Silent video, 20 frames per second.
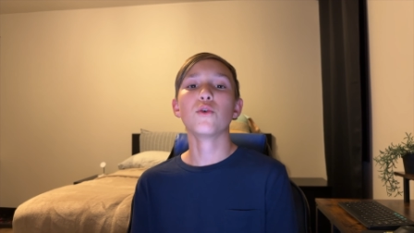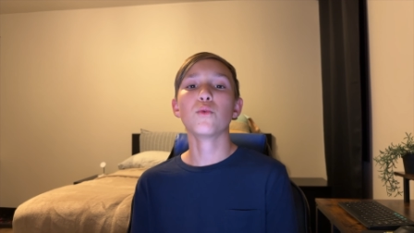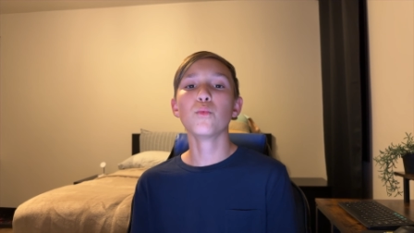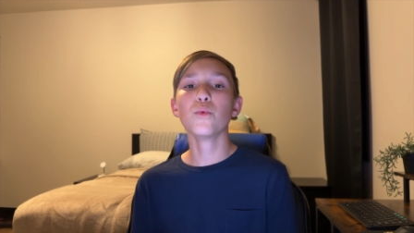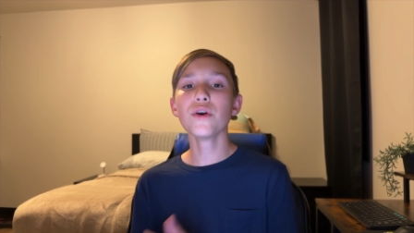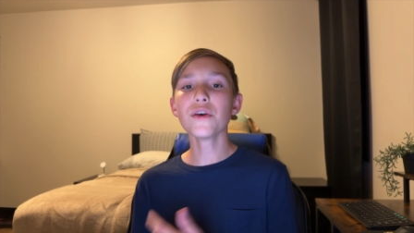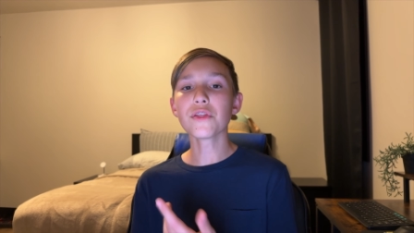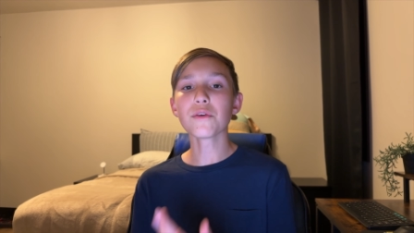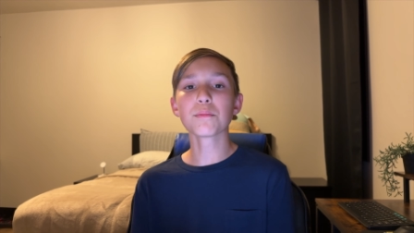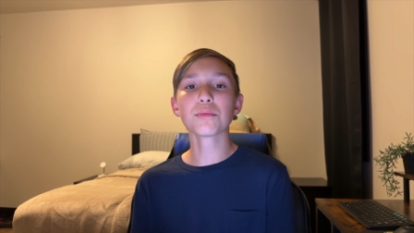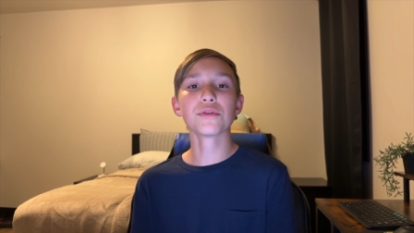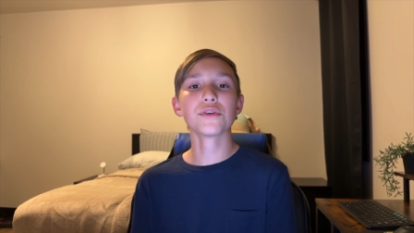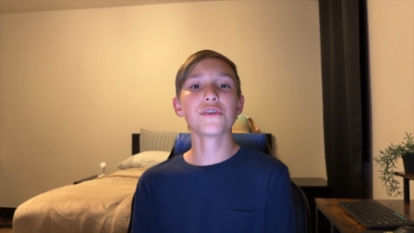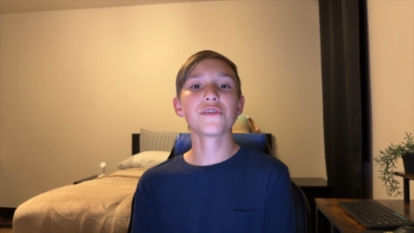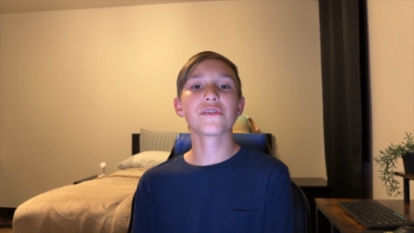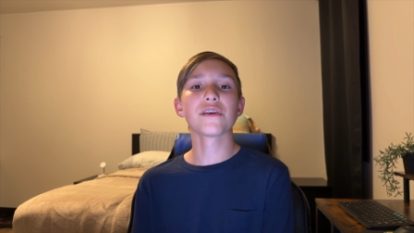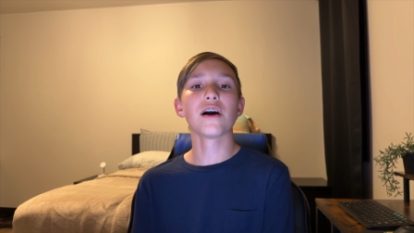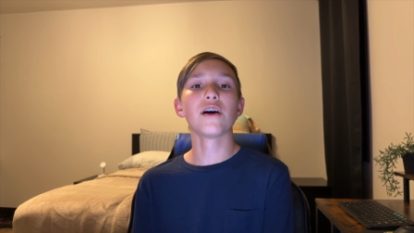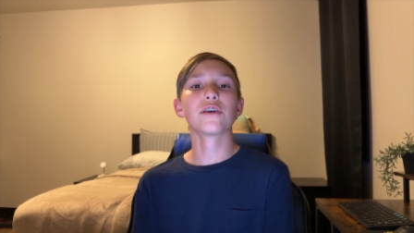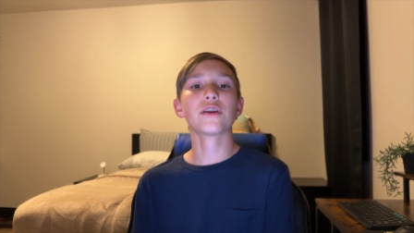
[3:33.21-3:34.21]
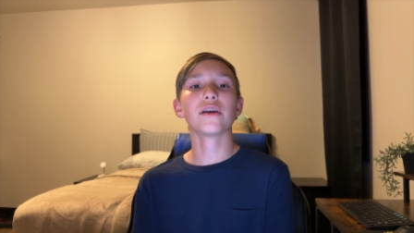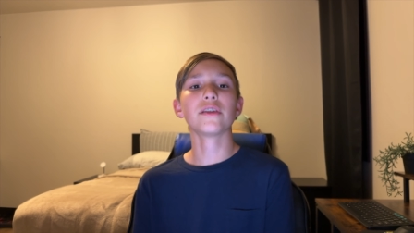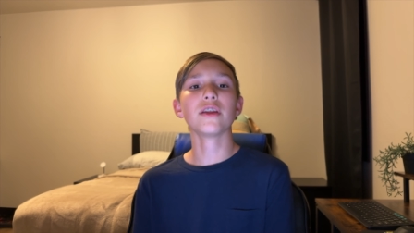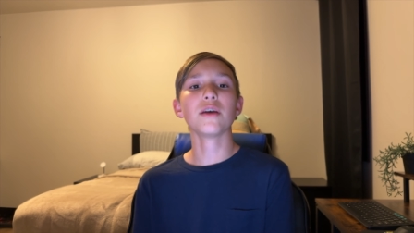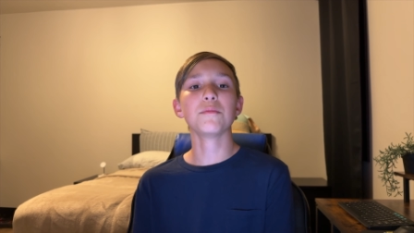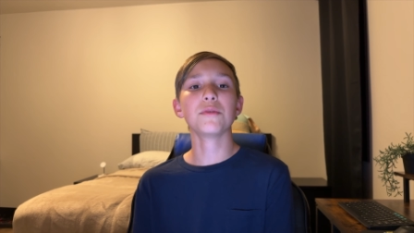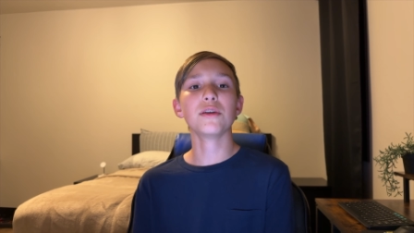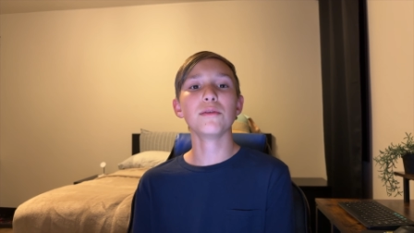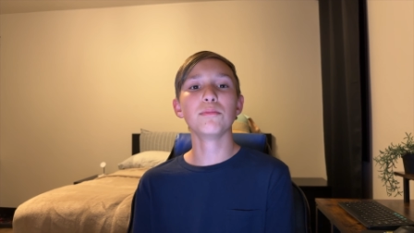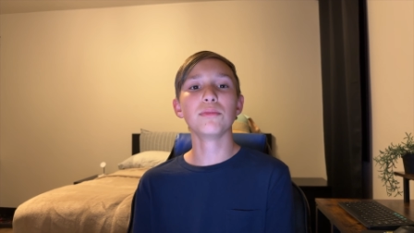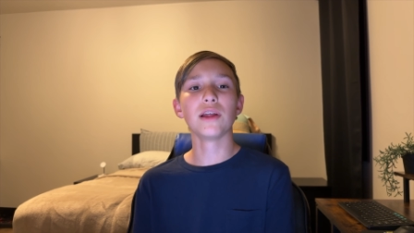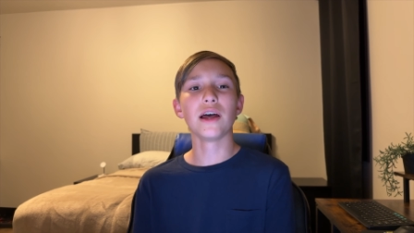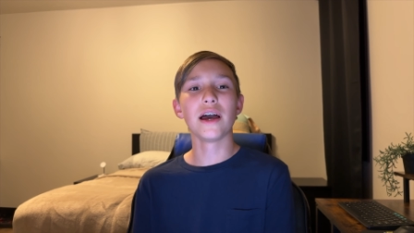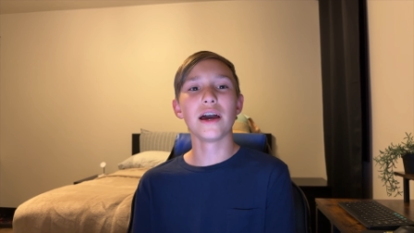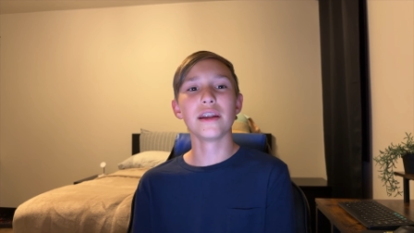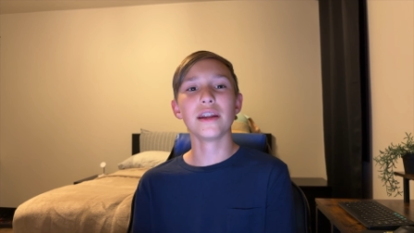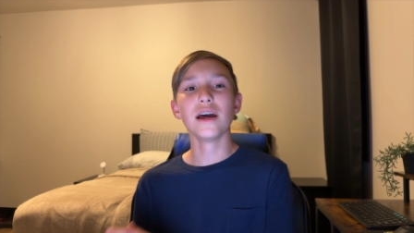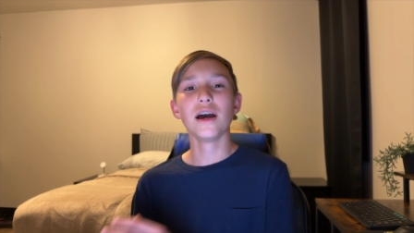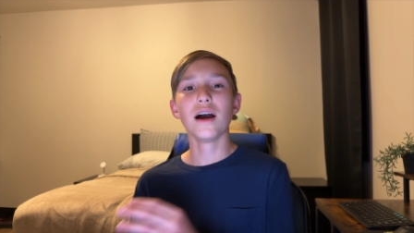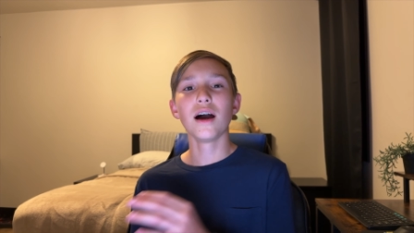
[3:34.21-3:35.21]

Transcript: with a pretty solid unlimited plan